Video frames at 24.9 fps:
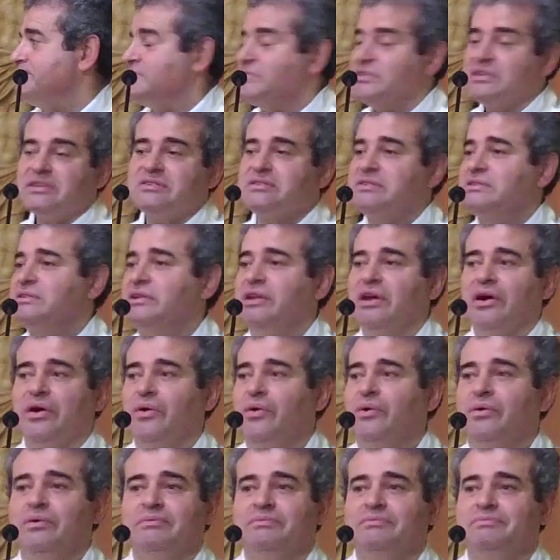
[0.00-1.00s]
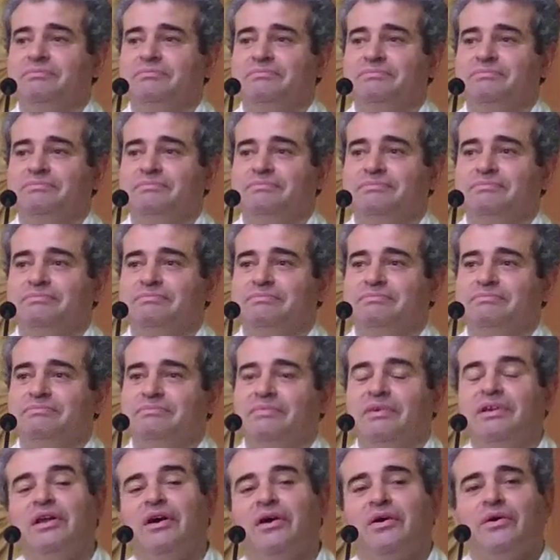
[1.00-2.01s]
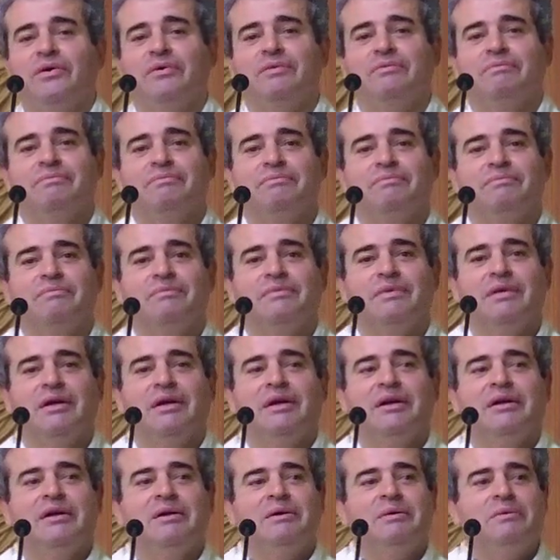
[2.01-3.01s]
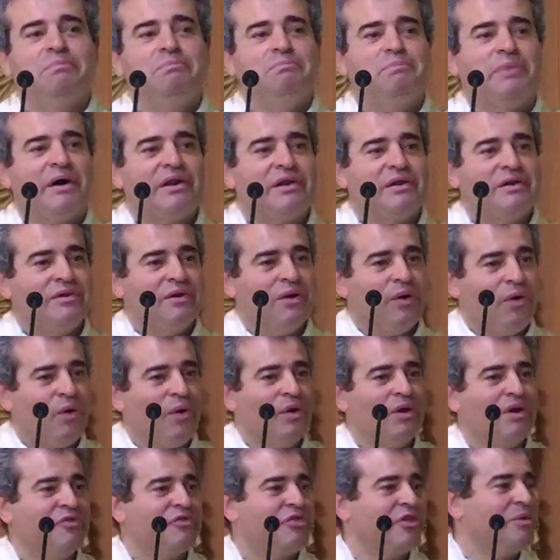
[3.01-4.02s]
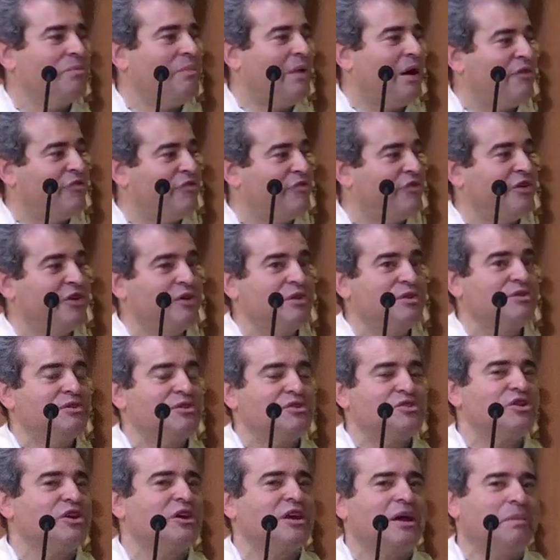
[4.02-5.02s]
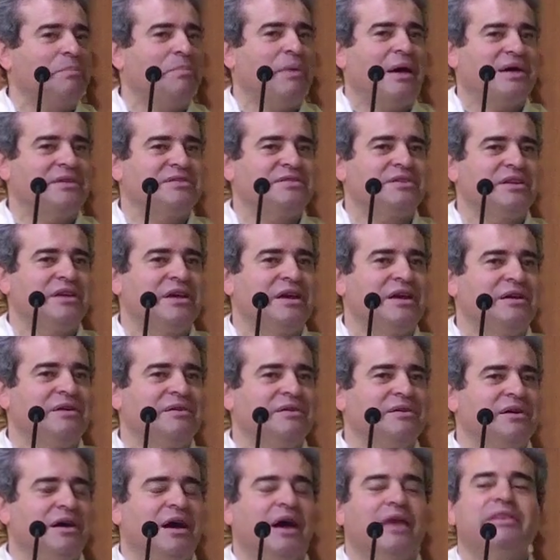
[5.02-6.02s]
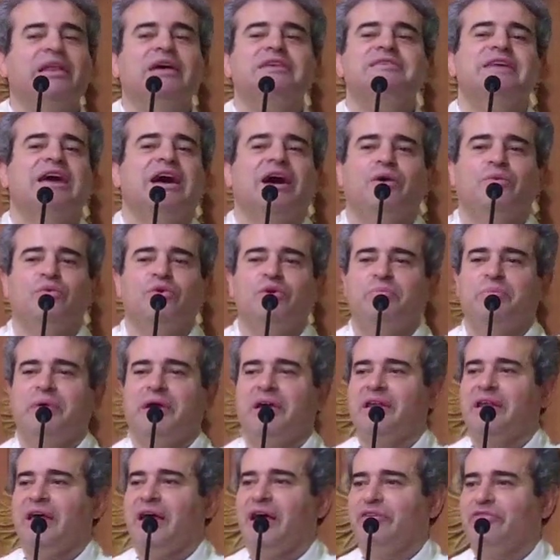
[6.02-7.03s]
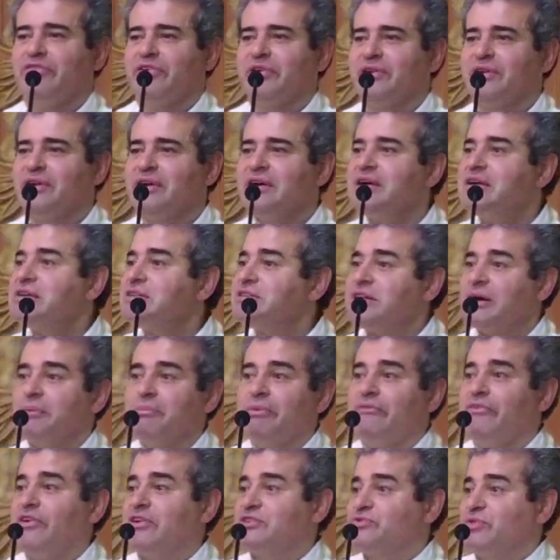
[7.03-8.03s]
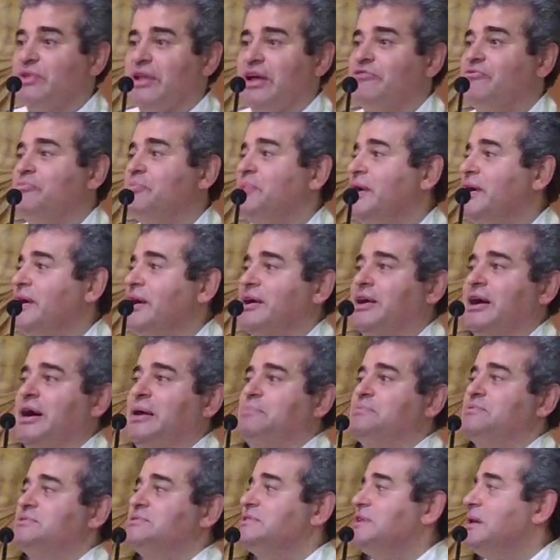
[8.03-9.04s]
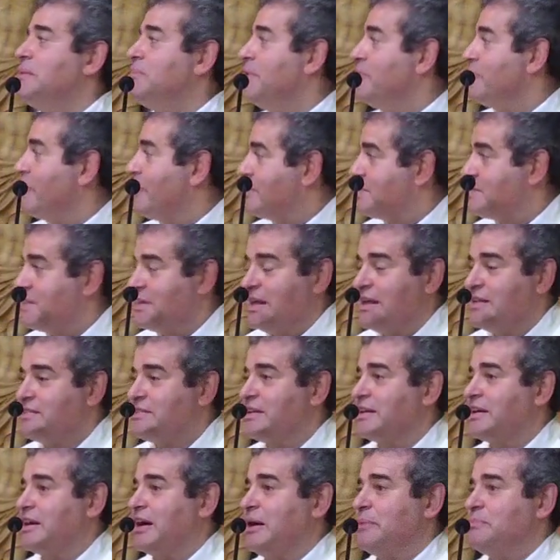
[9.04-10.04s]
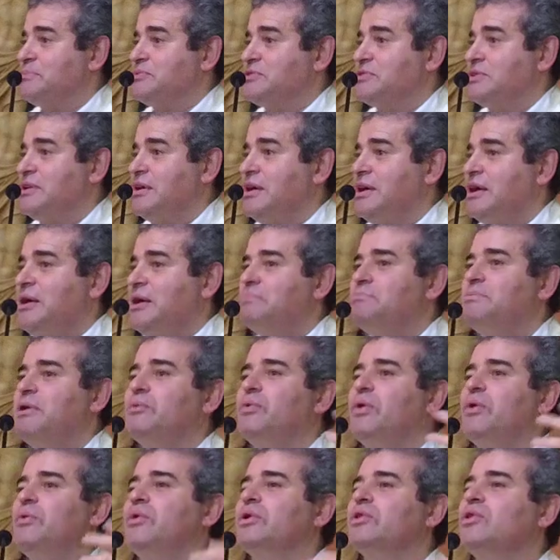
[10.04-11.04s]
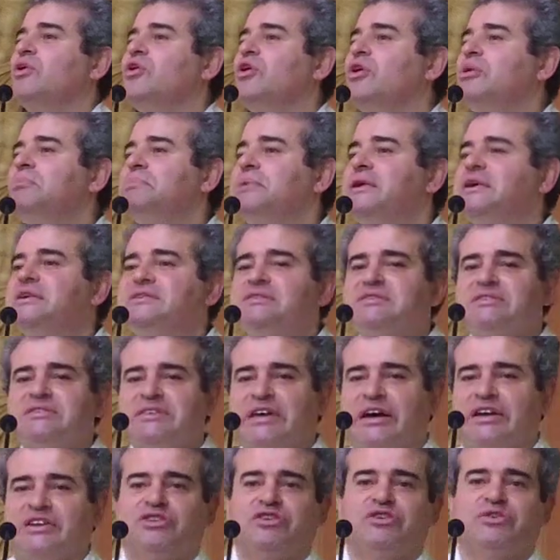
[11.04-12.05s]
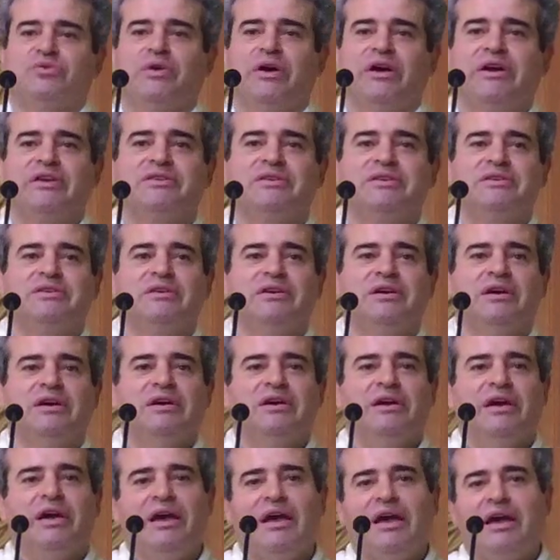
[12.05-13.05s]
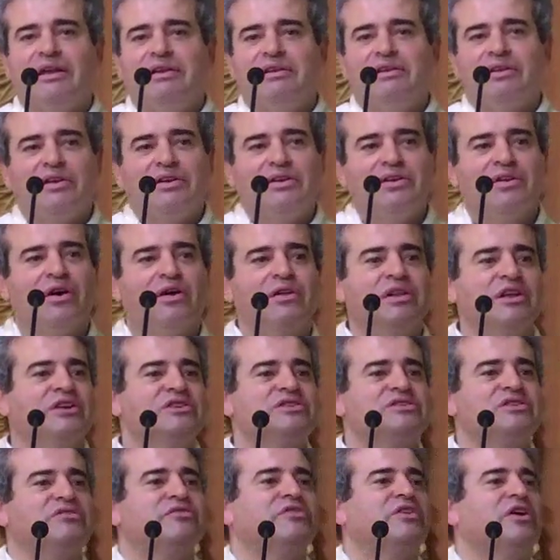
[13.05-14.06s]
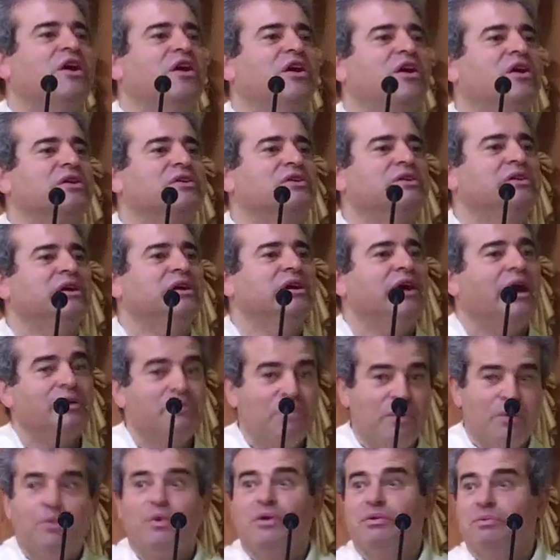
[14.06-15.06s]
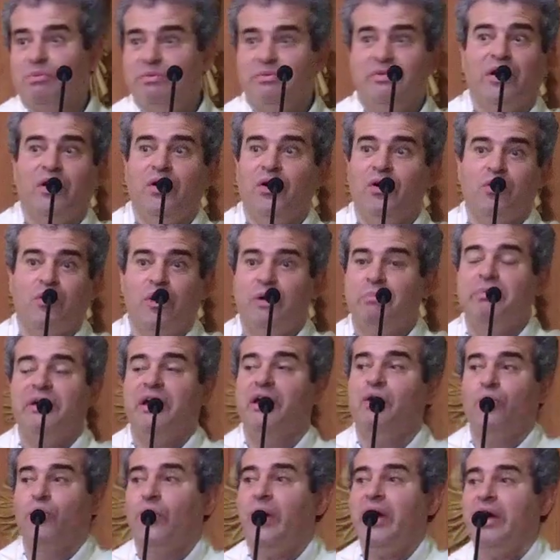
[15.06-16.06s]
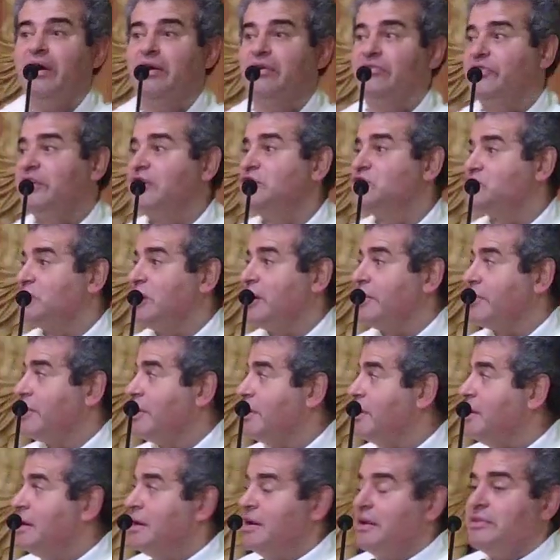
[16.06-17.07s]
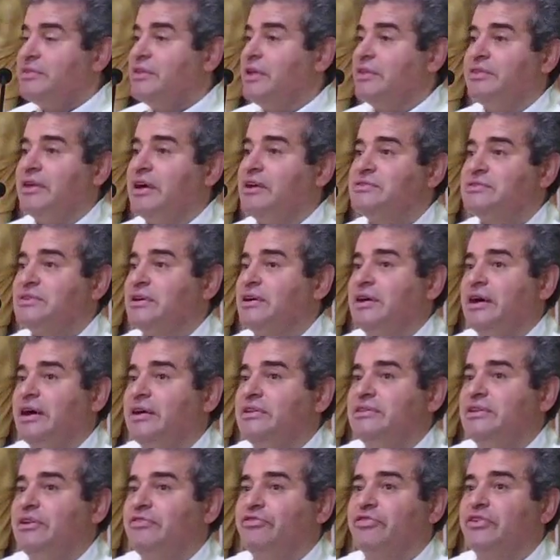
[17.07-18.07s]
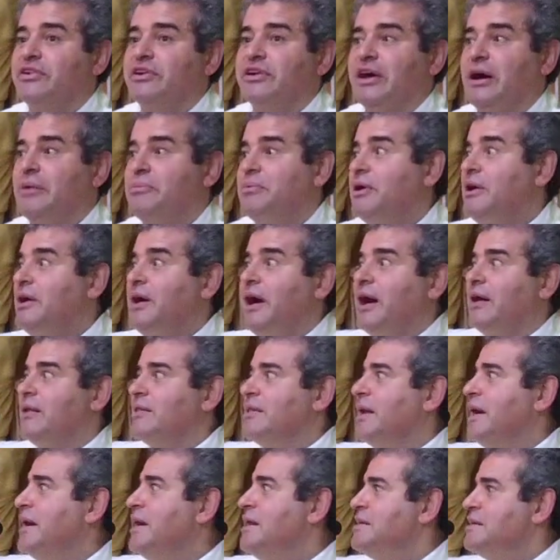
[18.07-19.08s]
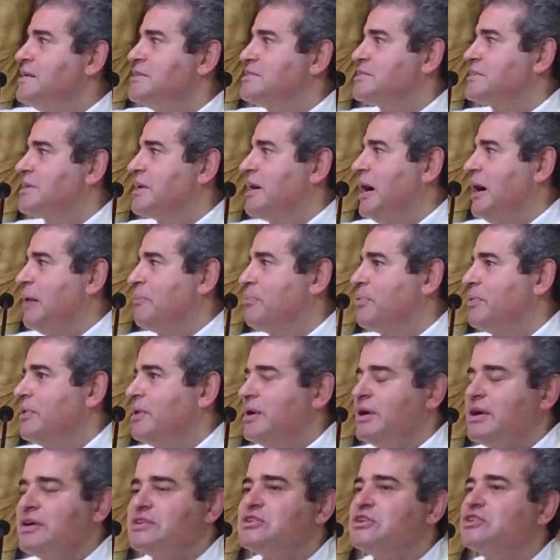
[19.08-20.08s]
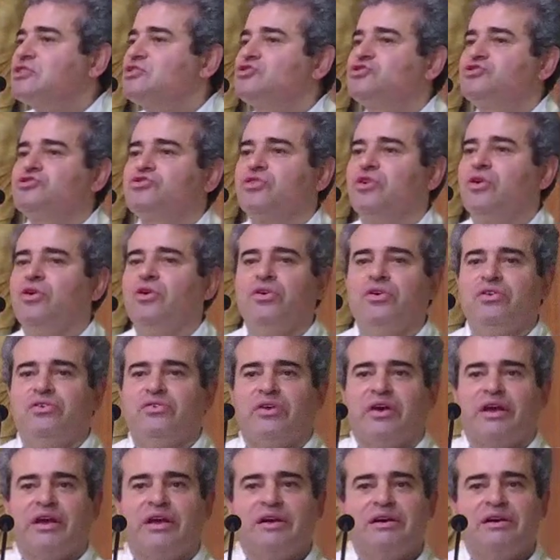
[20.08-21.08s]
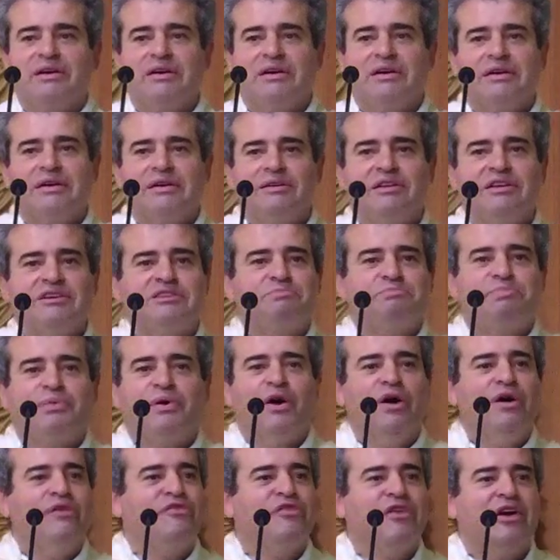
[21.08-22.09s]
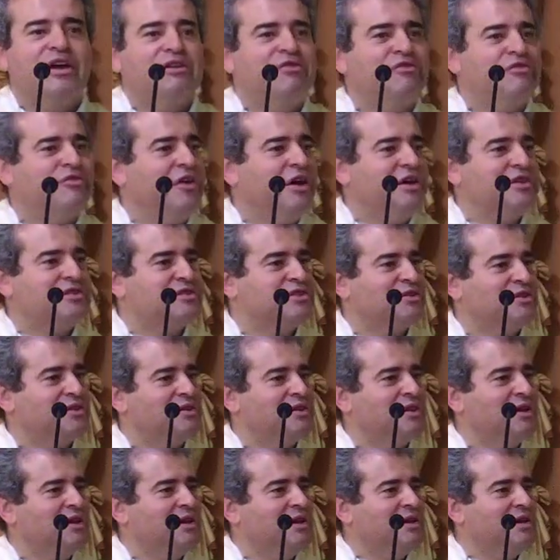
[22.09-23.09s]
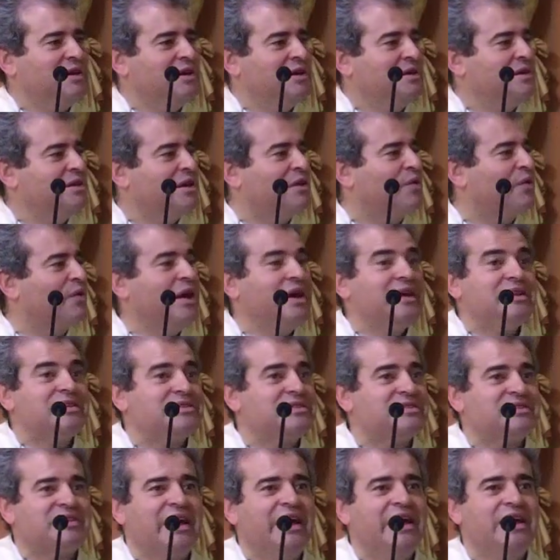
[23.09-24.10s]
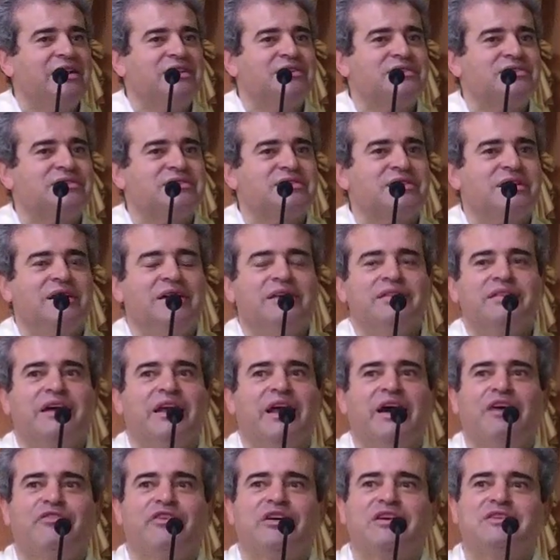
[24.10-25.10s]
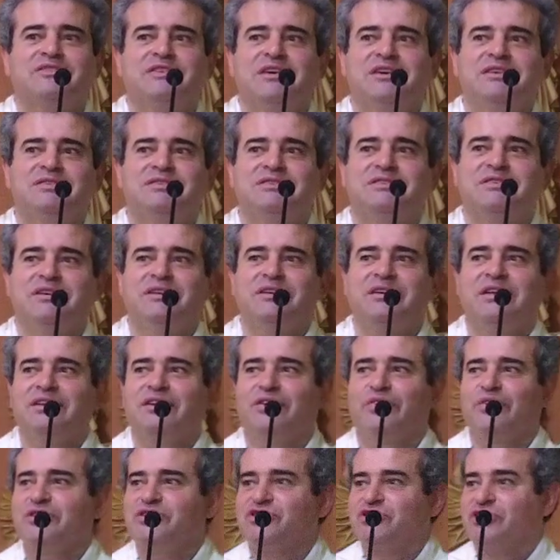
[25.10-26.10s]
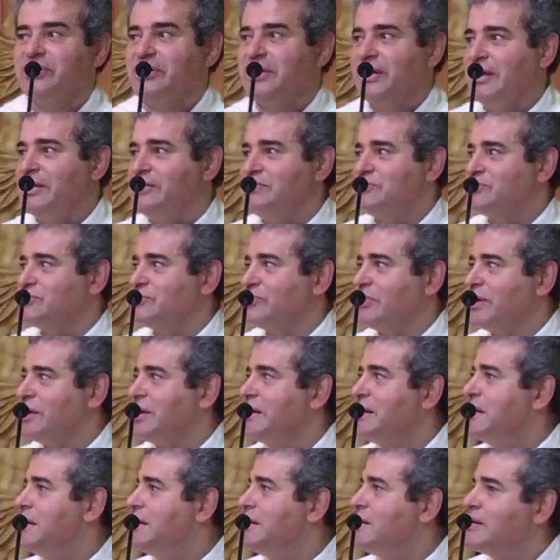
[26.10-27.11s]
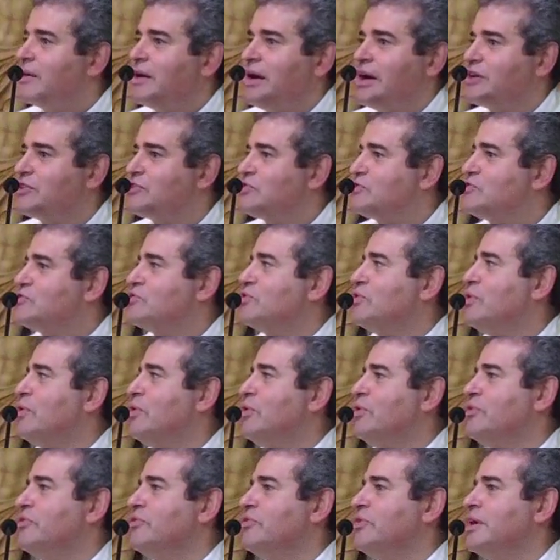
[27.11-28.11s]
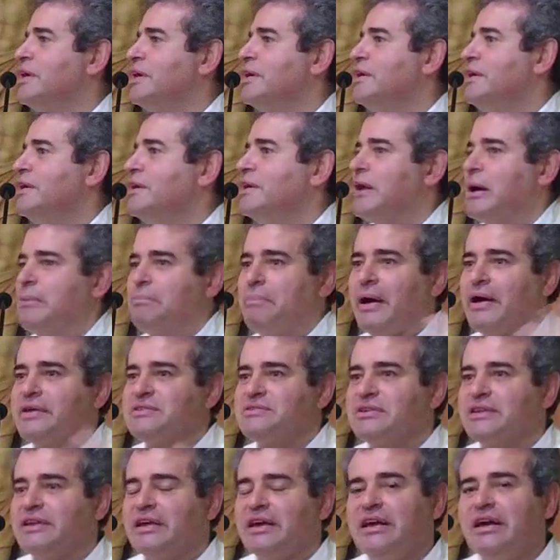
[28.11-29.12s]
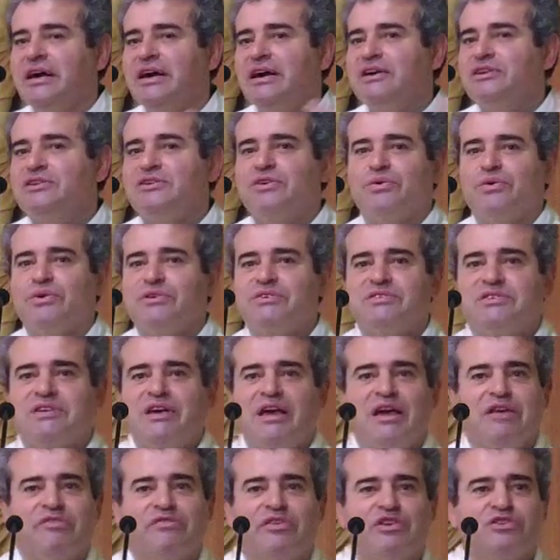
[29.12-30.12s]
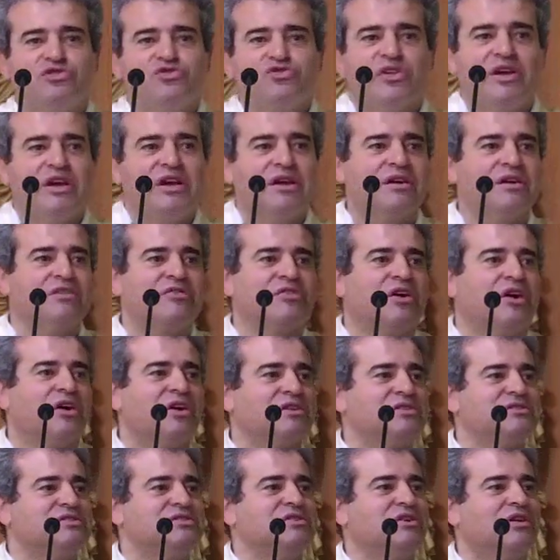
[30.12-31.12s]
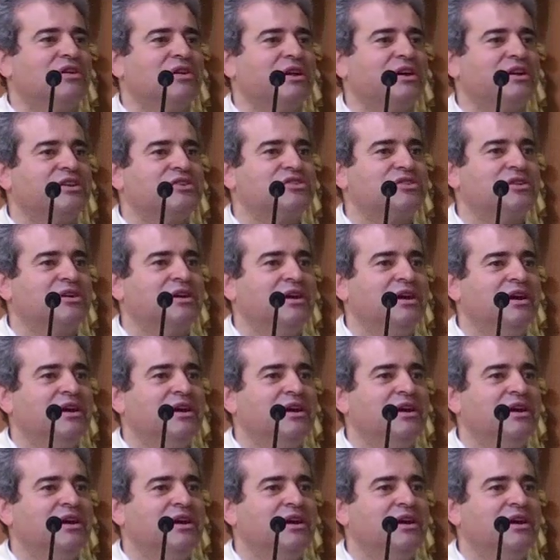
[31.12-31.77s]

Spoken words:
She says, "No, no. But all of them are filled to capacity." And that's how it will be in heaven. Some of us will have bigger cups, some of us lesser cups. But we will all be saturated in the knowledge of God. And we will know and be aware of each other that there's a different cup. Our Lady's cup is extraordinary. This perfect vessel. The great saints that have existed in Christian history. Extraordinary capacity to receive and drink of God's knowledge.